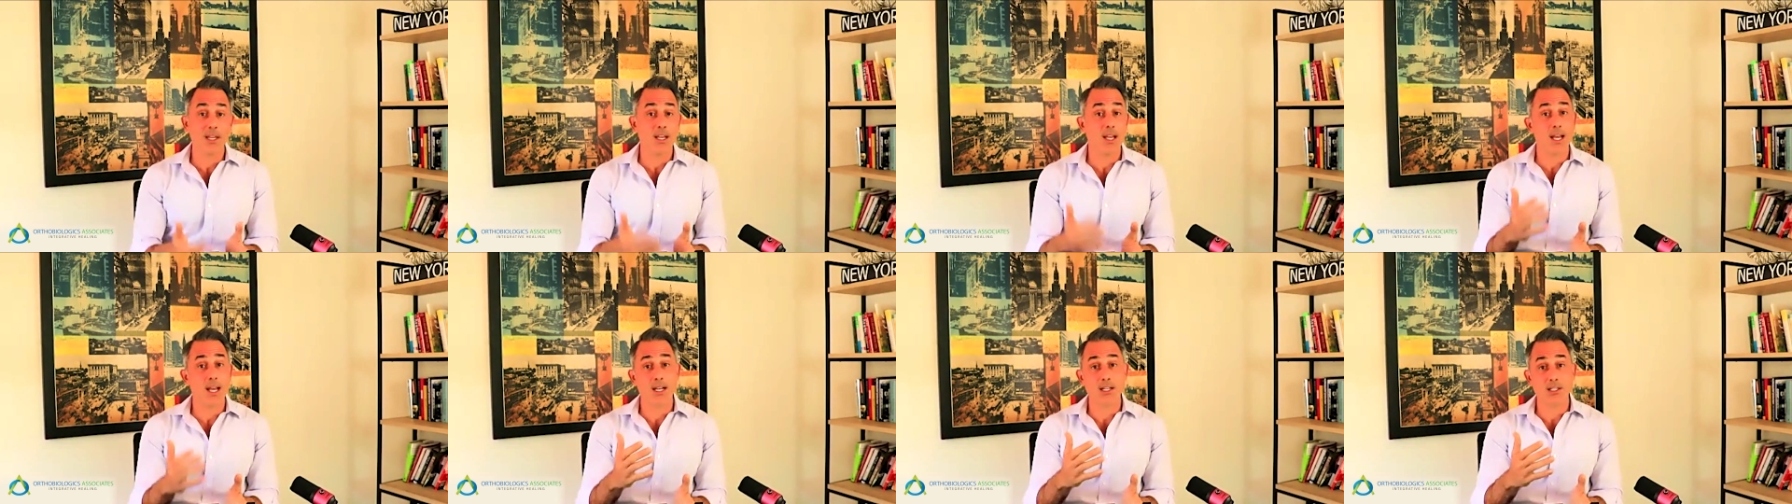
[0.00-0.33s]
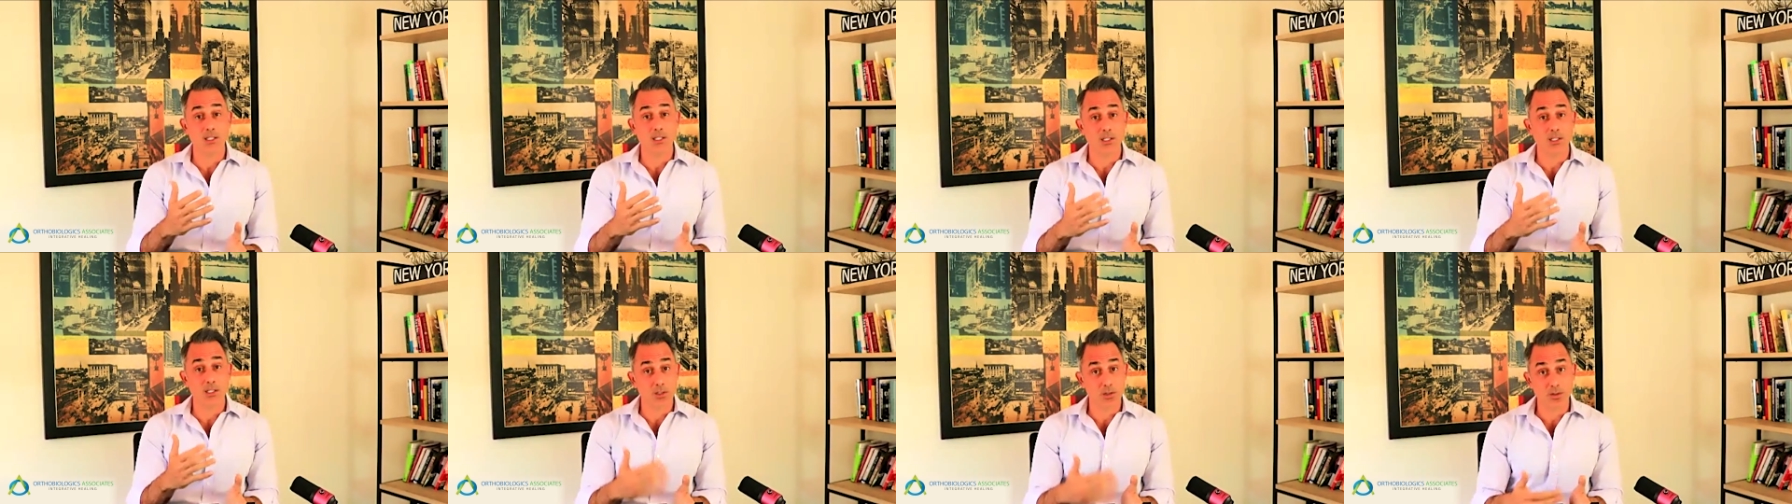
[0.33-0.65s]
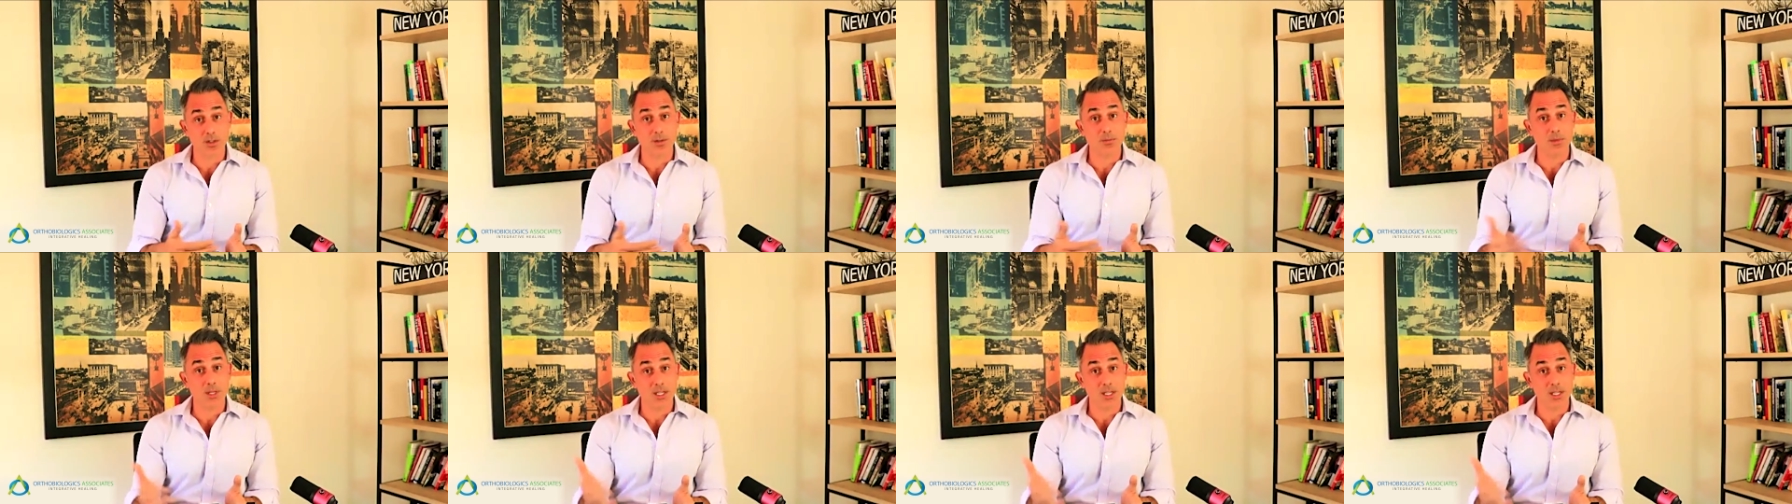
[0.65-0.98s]
and it's
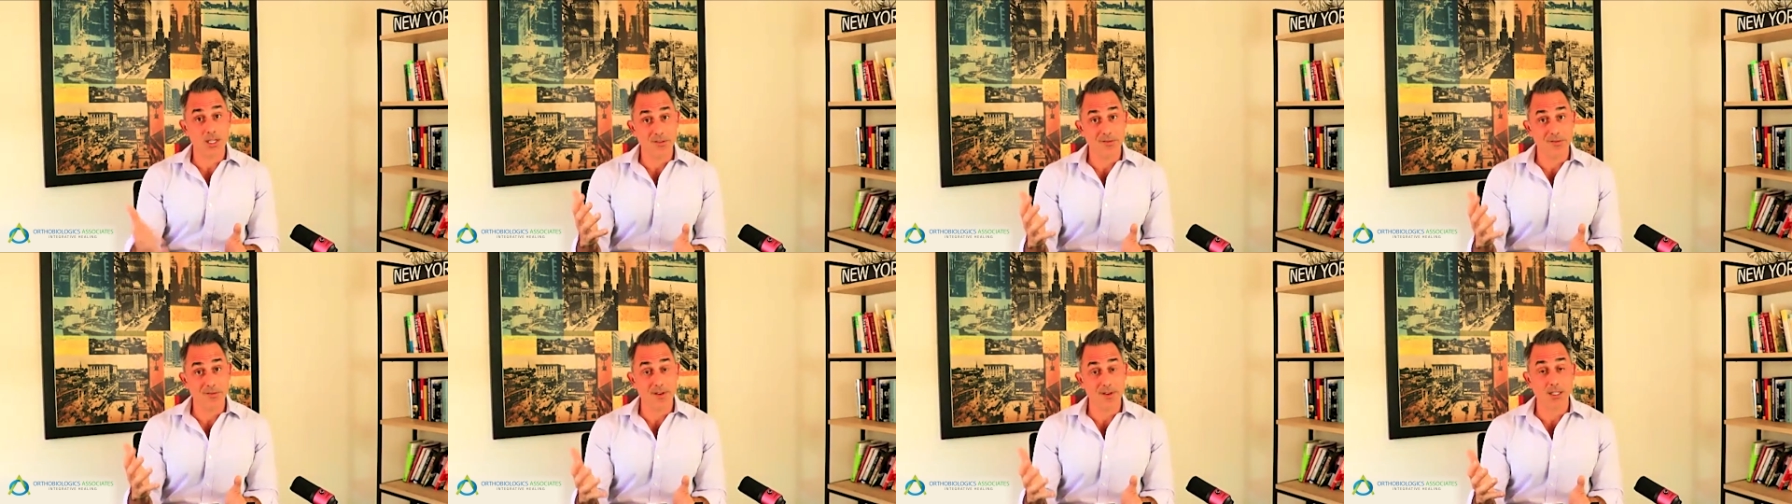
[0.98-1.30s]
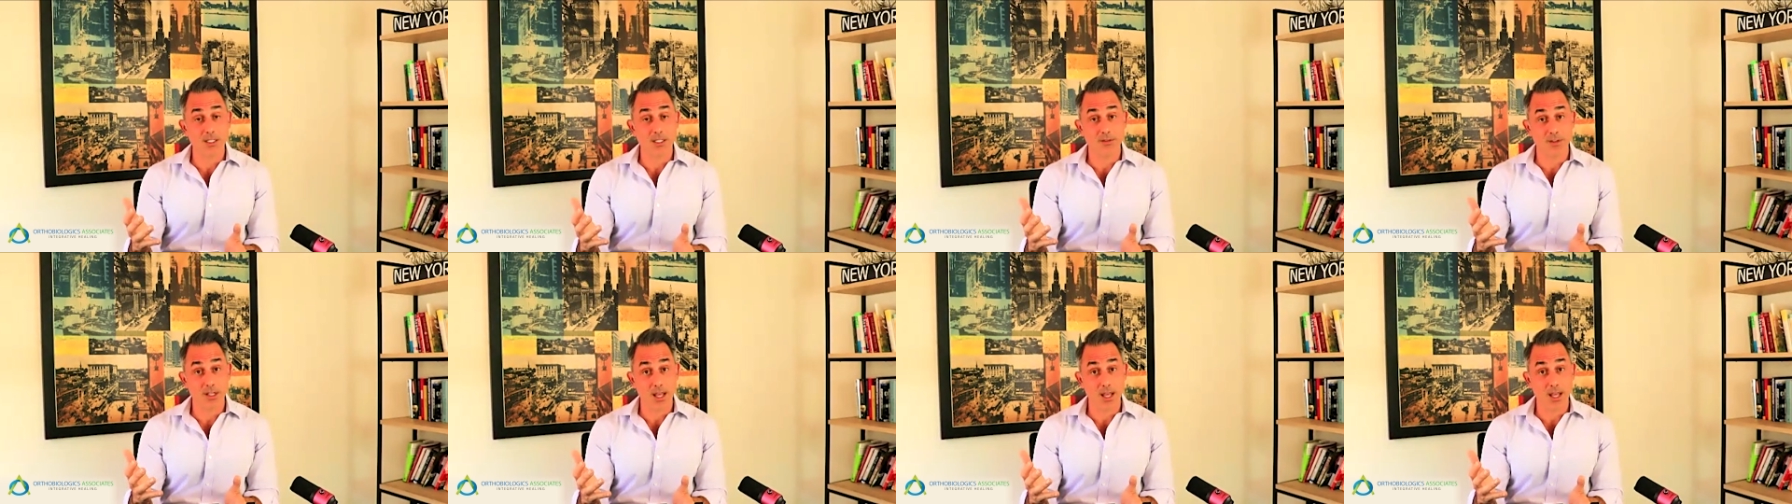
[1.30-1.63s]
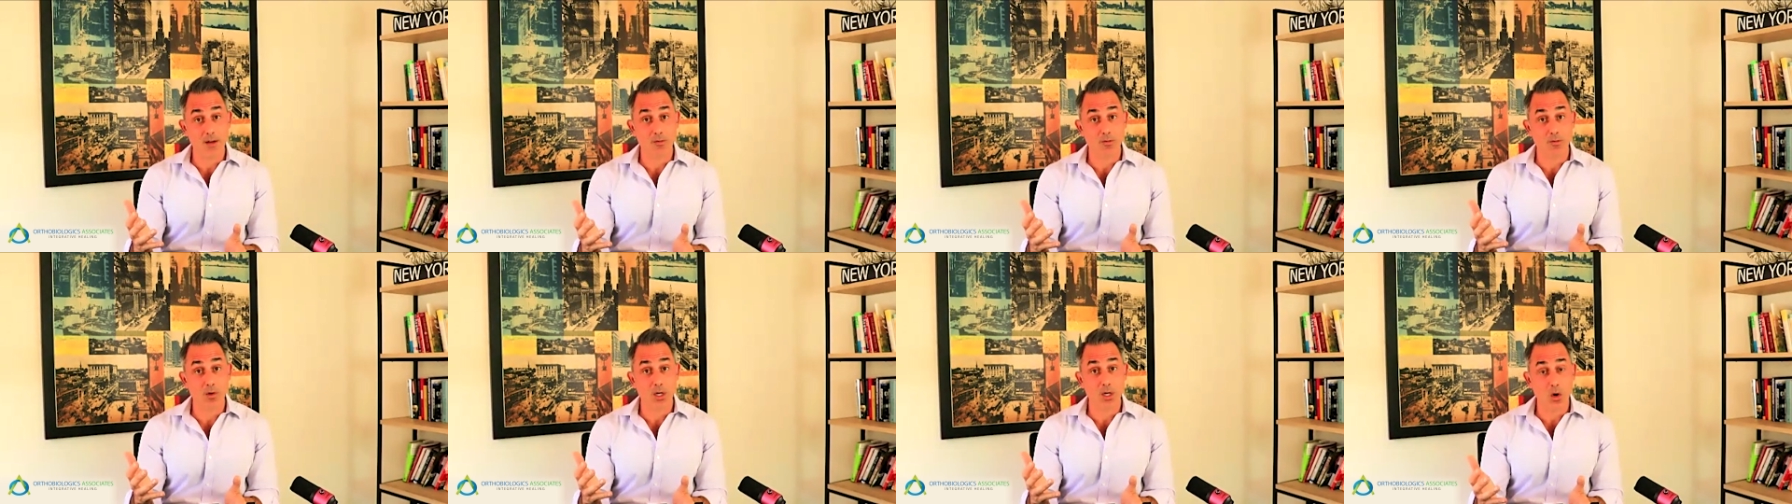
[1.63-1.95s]
extremely effective in that
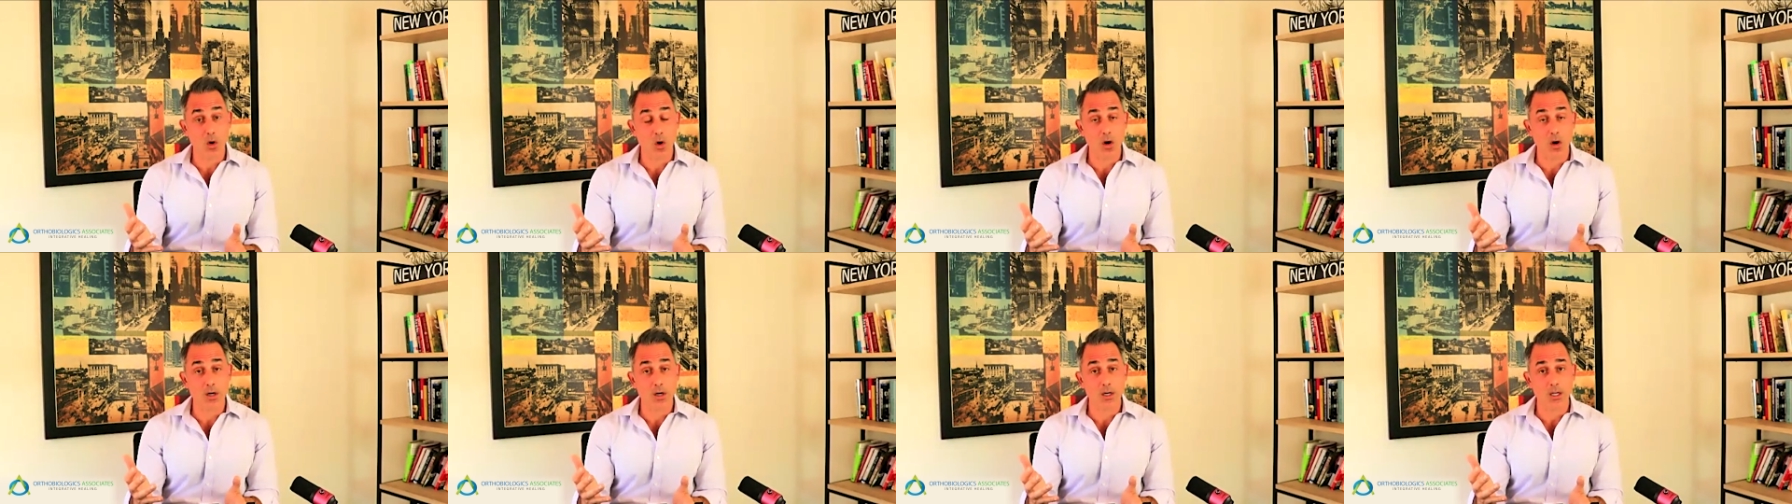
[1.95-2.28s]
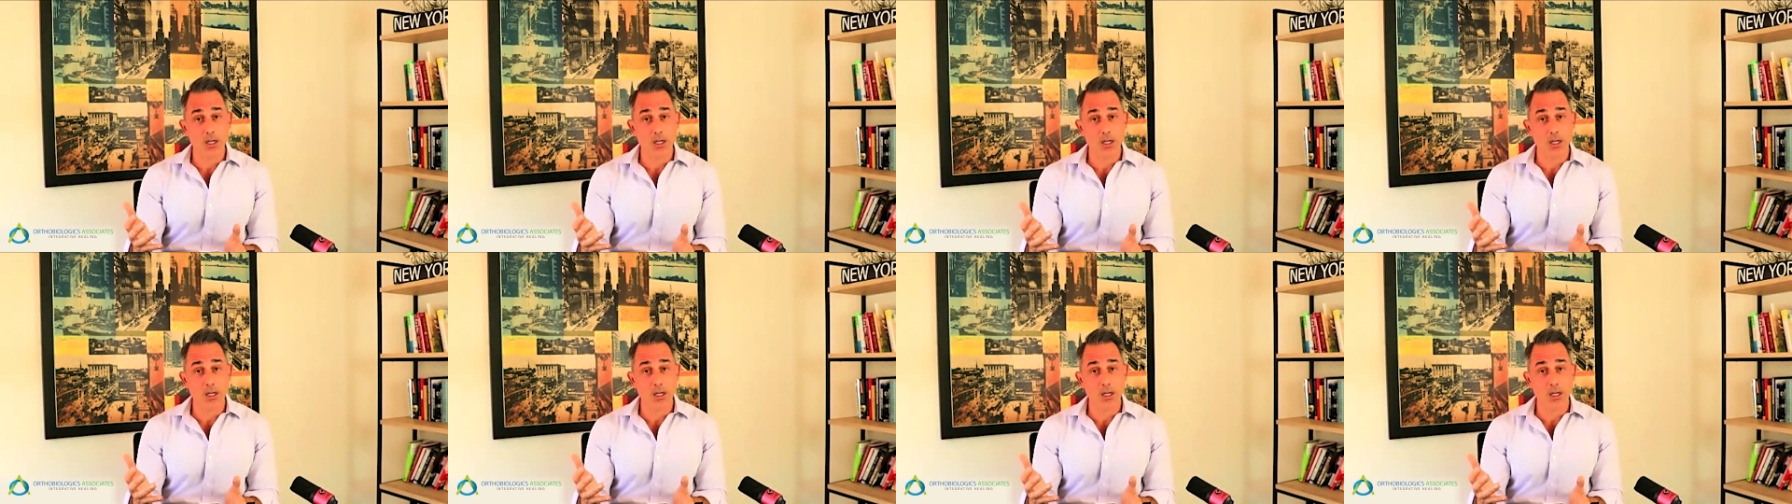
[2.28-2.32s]
regard.